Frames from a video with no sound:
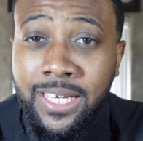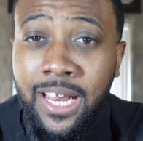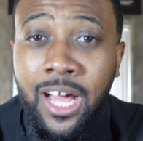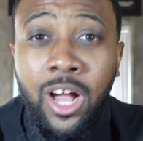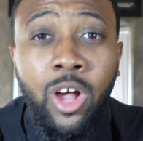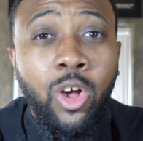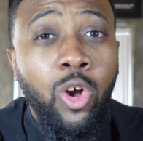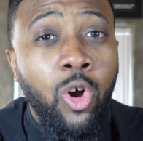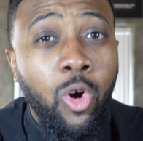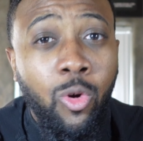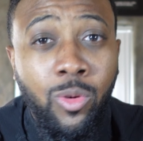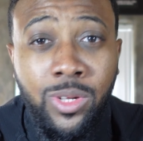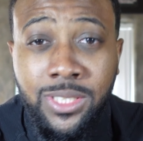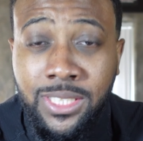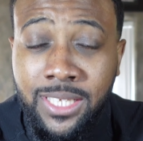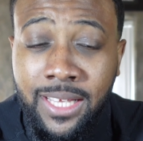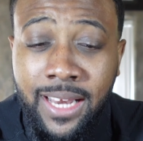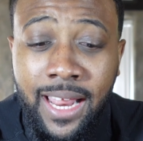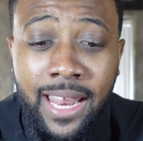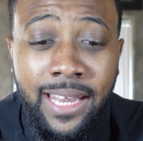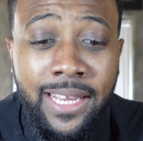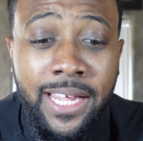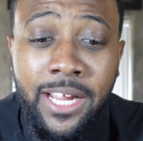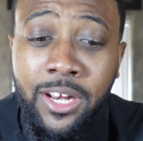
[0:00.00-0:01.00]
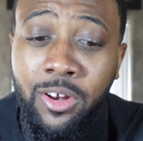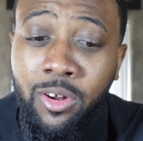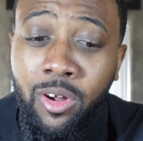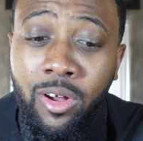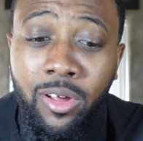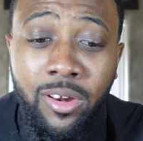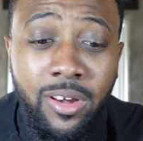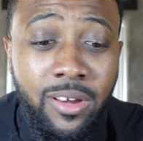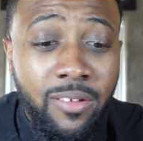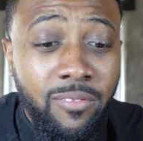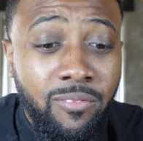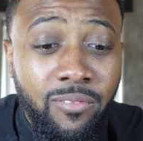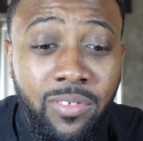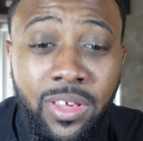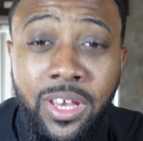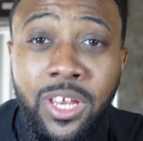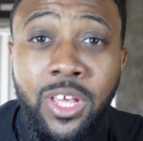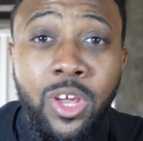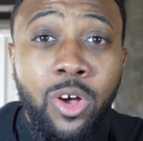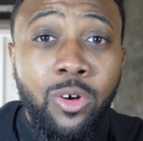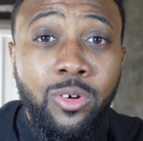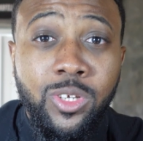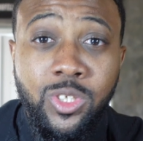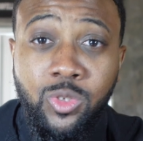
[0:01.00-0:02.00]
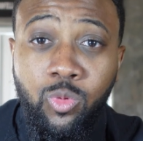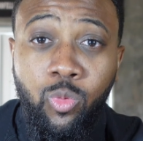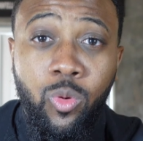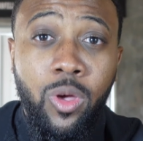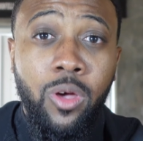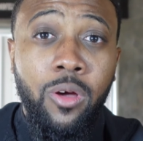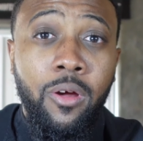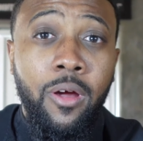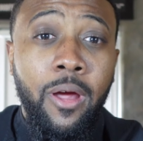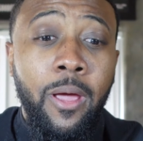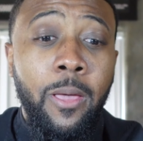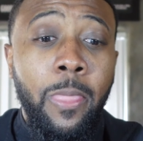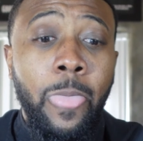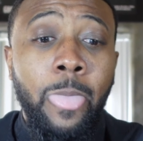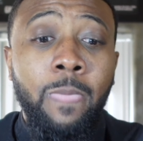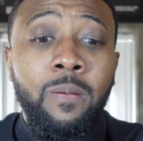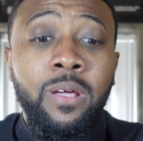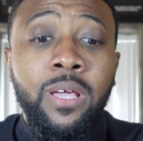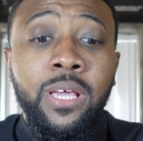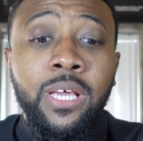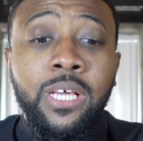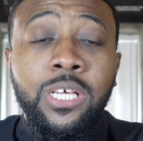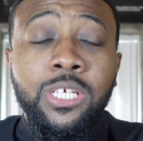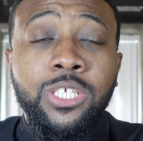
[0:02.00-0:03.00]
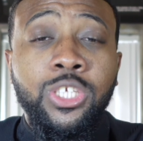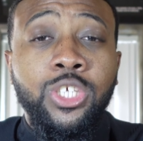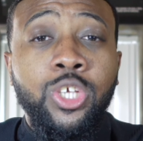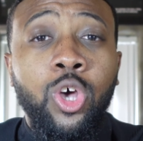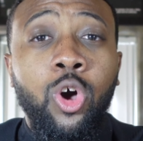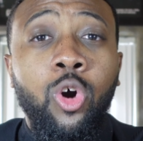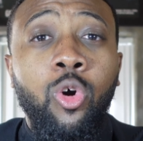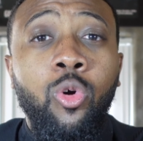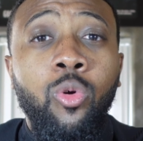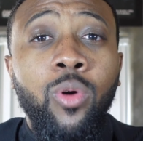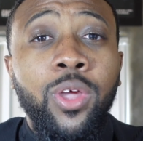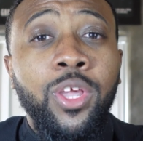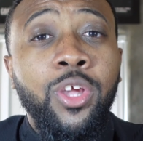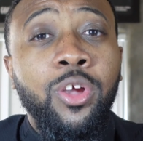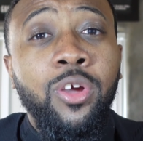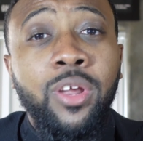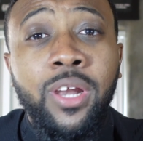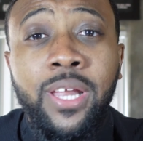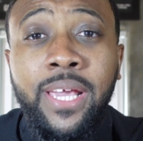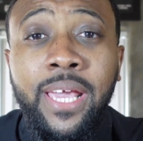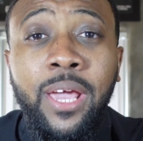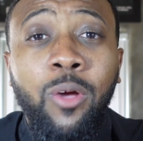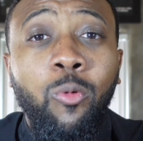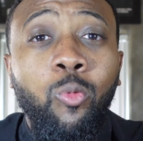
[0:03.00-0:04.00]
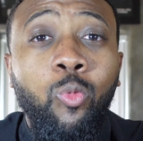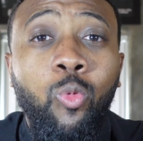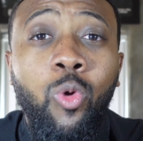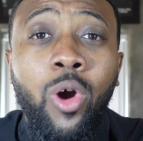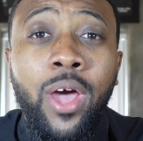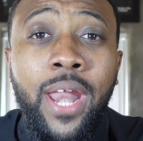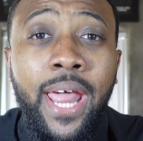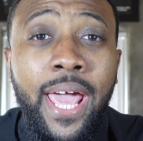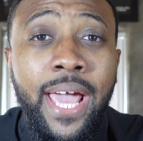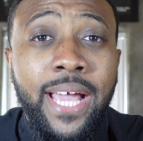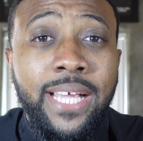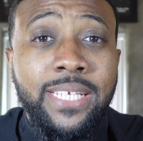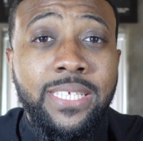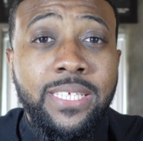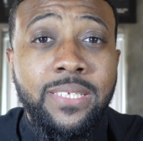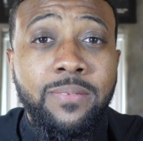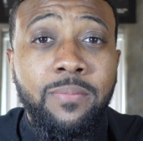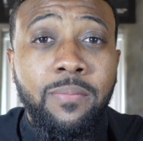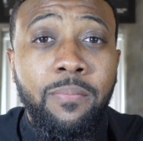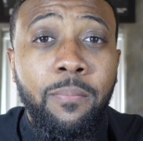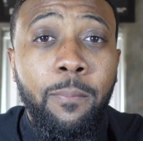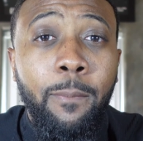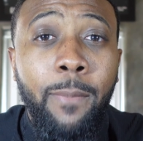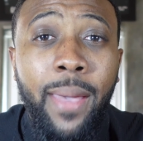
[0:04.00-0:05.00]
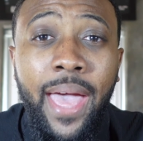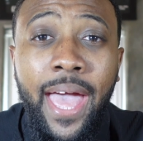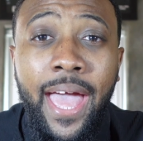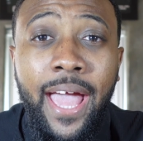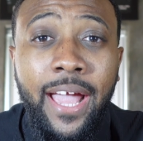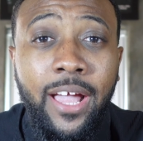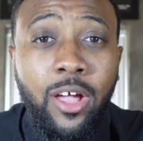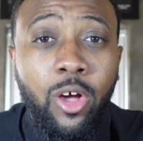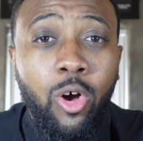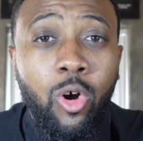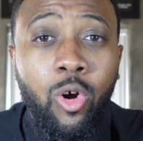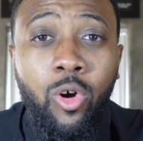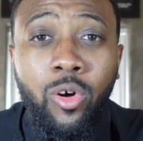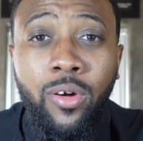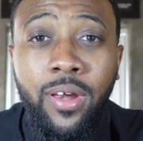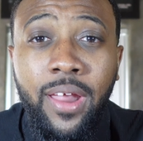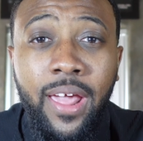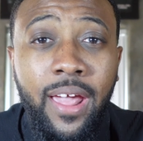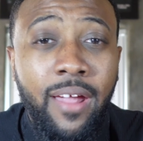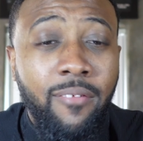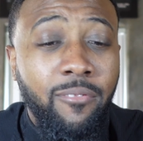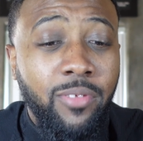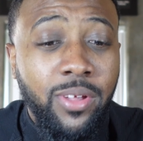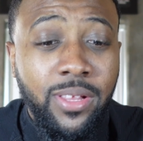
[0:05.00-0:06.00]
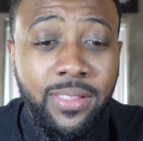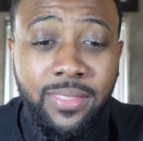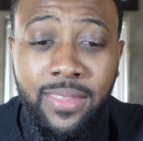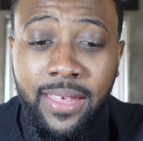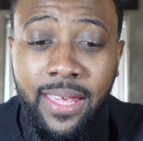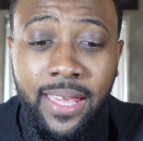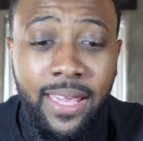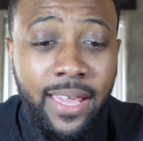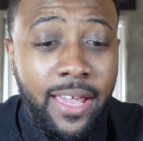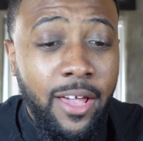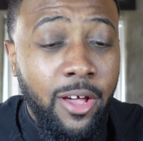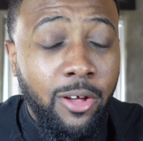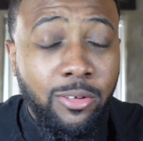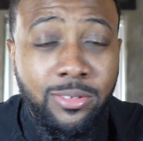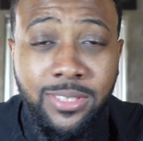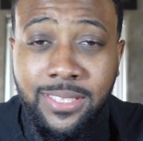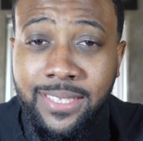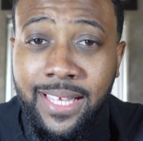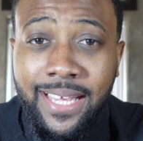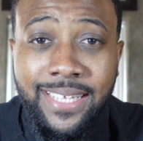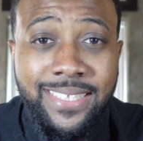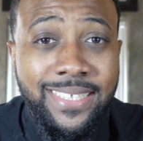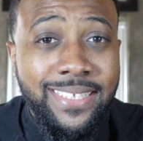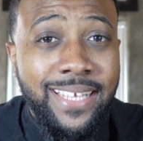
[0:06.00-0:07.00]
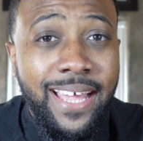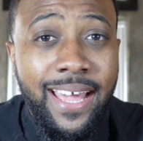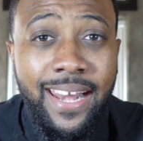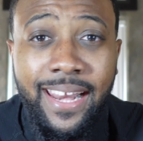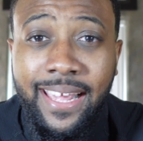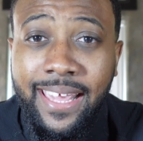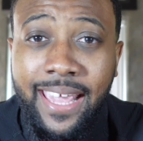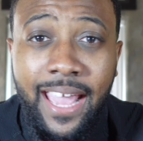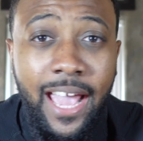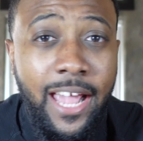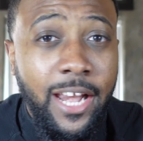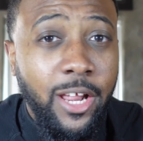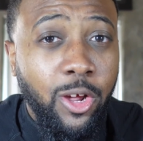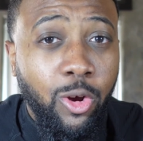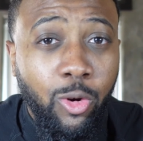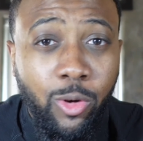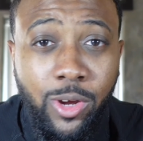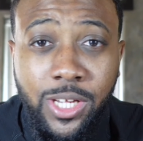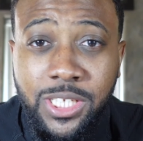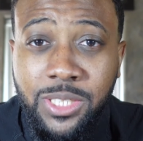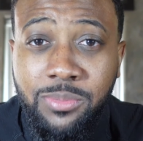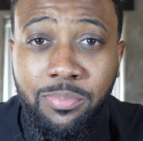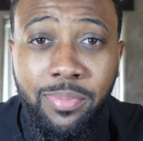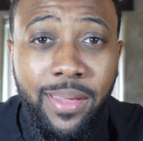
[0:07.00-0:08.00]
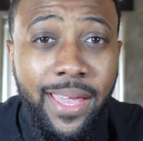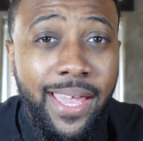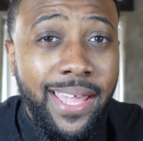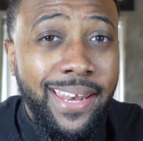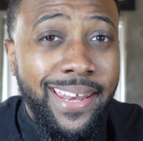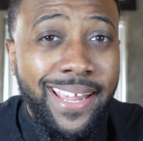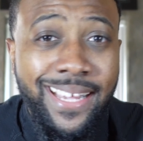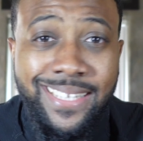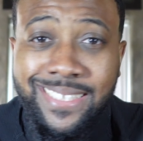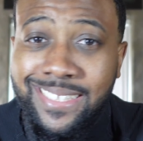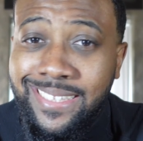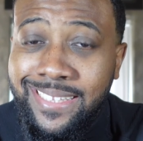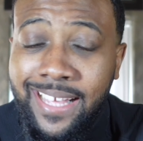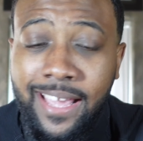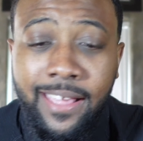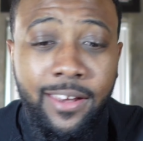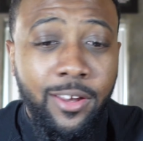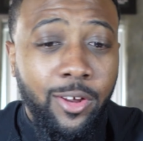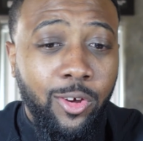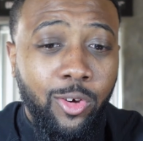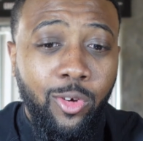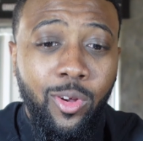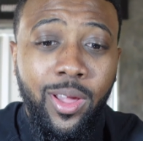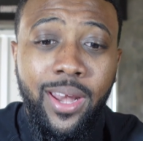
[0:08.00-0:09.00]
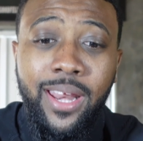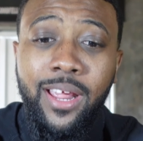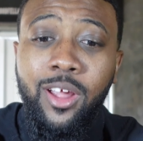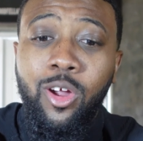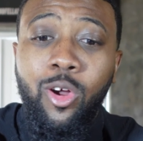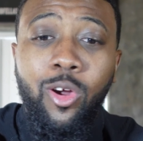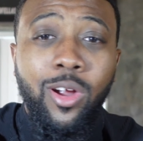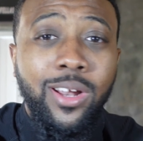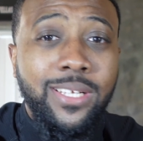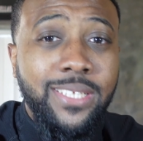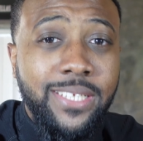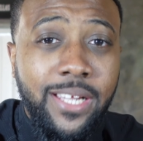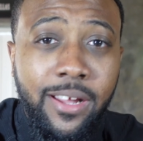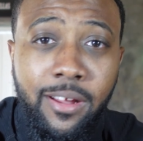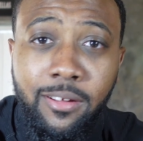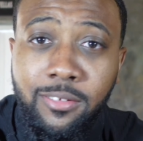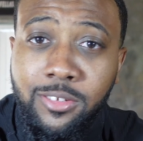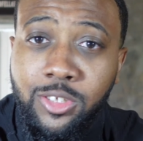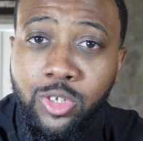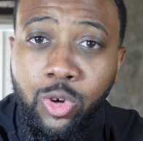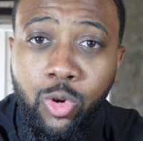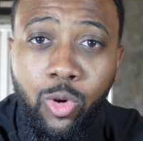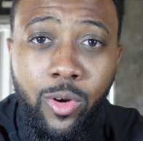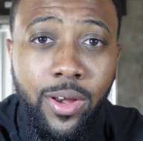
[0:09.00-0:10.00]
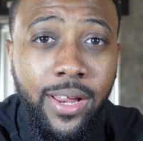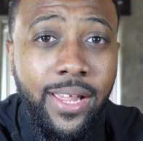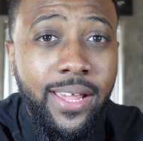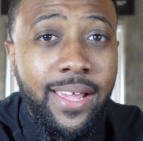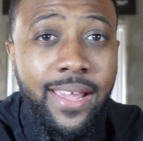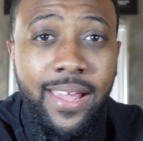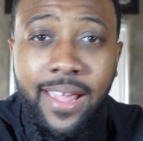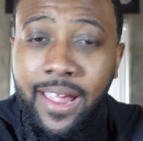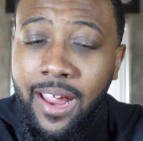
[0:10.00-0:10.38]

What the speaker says: I'll go into that later on in the video as well. All right, so you're gonna get 1x back on everything else that's not a category spend. That's standard credit card territory.